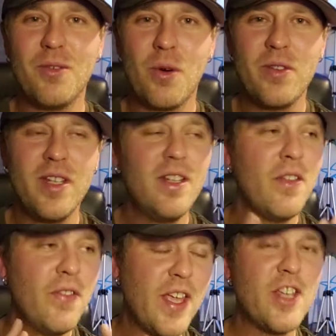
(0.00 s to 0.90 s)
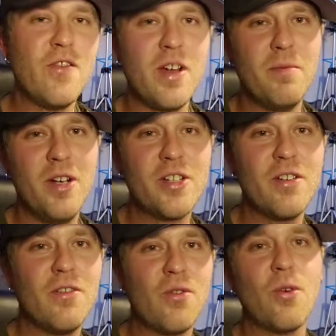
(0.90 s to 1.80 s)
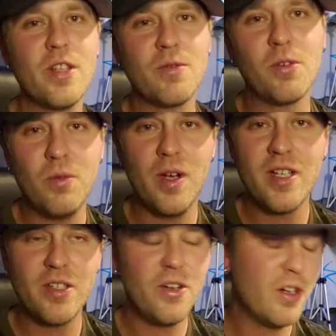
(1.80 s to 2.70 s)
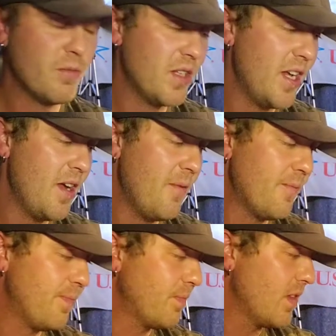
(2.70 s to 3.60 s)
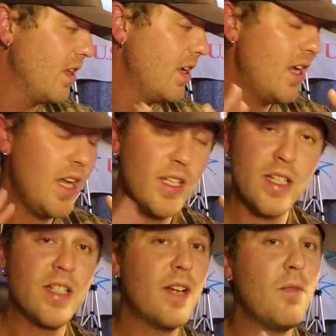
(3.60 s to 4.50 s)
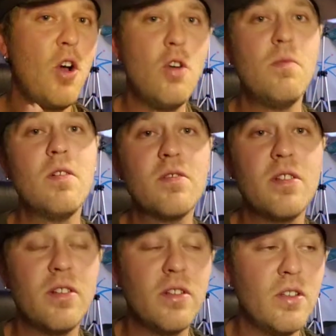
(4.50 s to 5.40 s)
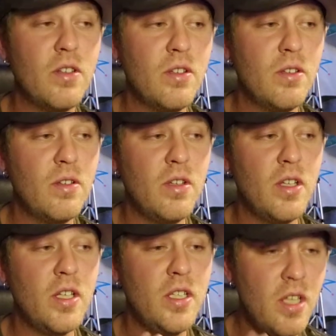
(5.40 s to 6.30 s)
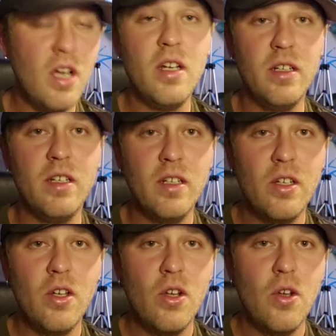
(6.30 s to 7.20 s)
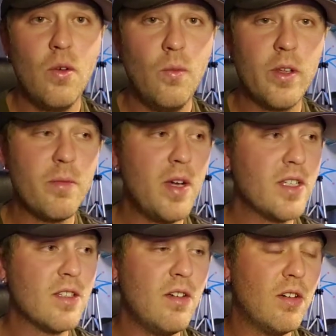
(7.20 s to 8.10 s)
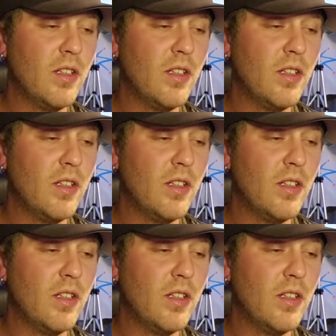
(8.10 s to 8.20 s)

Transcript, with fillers: Dorothy, thank you very much for this request. You know what I'm saying? Like I said, I'm almost done with my song.